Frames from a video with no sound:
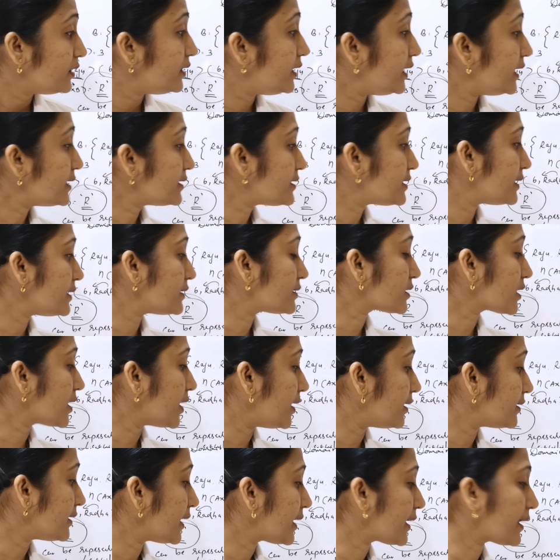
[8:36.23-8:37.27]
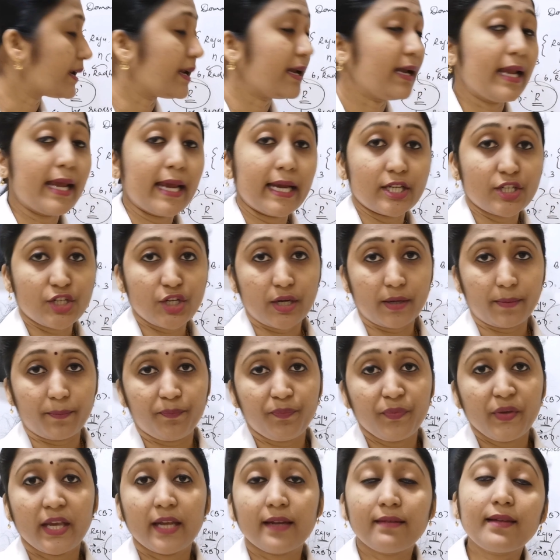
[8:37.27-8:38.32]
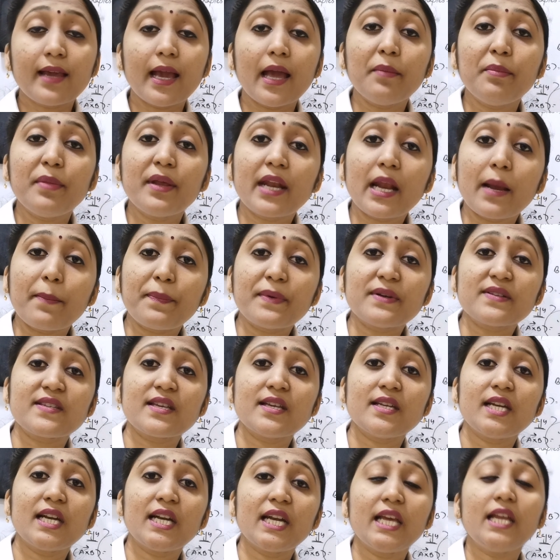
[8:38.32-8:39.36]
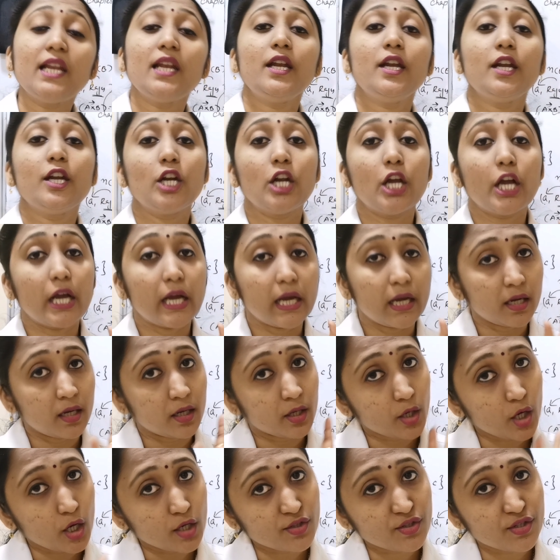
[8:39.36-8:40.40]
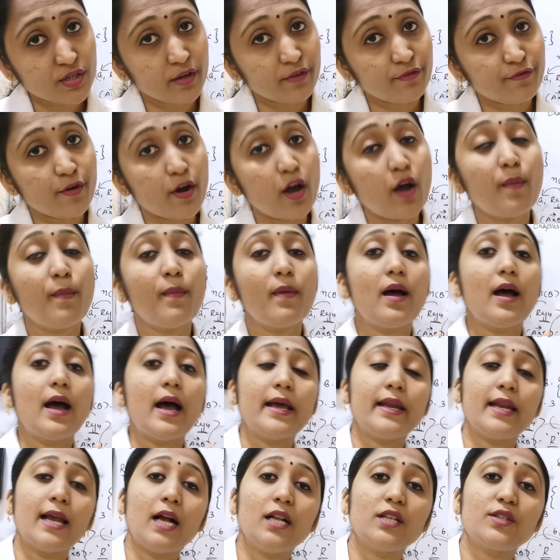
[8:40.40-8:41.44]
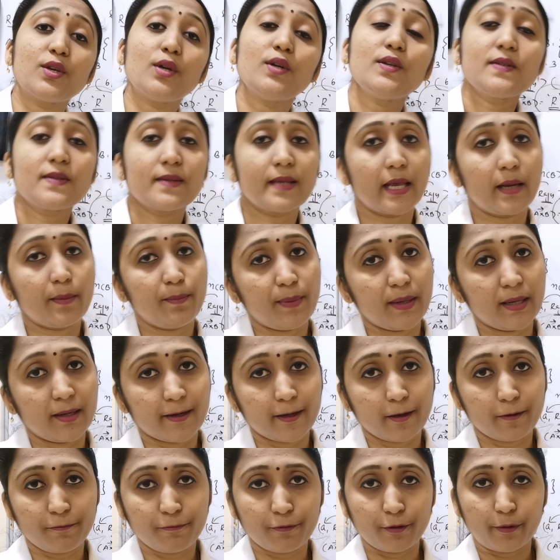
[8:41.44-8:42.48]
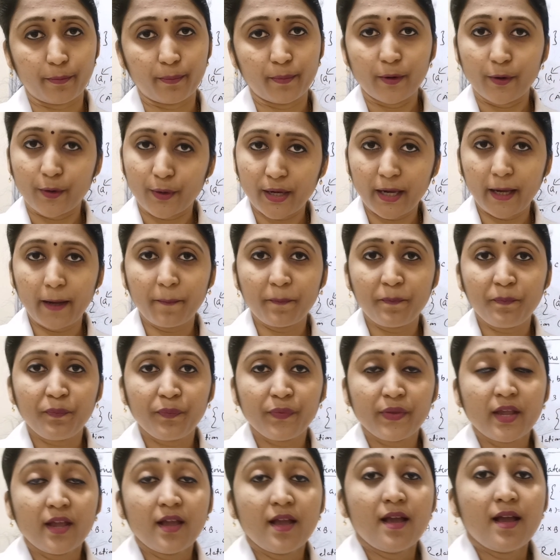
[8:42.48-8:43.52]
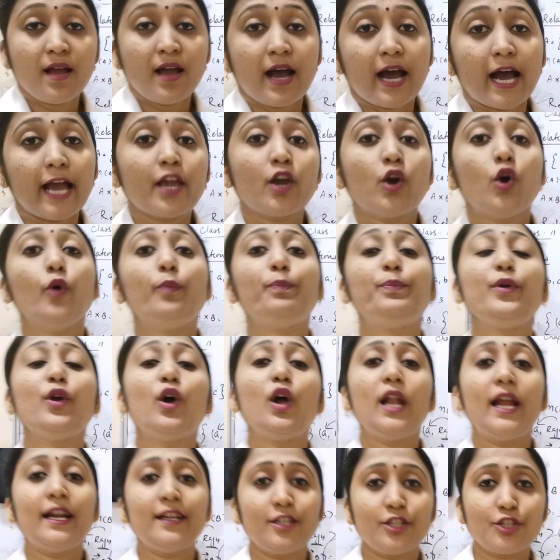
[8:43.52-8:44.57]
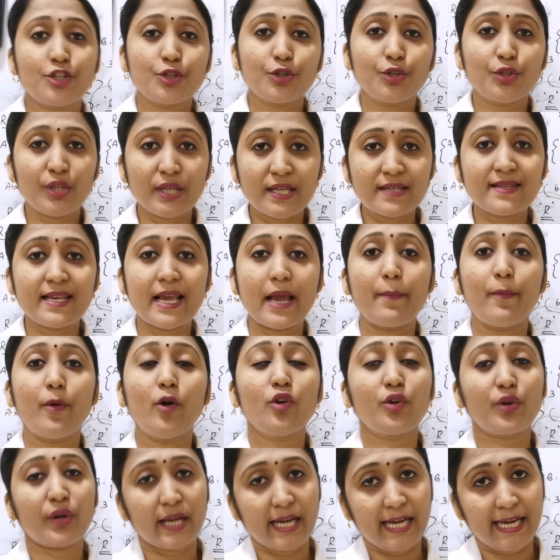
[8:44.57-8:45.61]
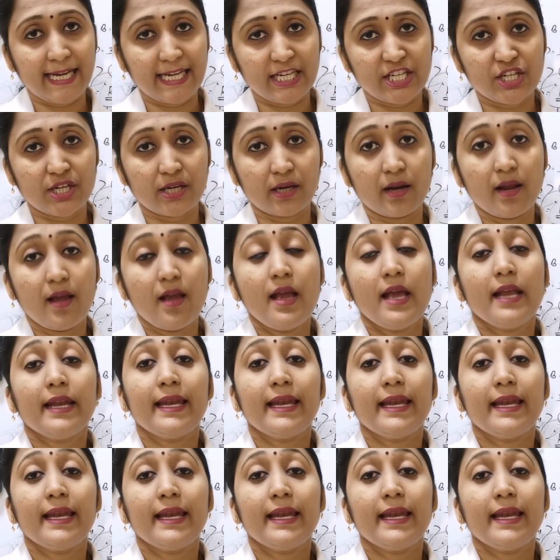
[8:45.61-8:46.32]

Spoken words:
This is called the relation. It can be represented in roster form and also set builder form. Okay. I hope you all understood these about relation.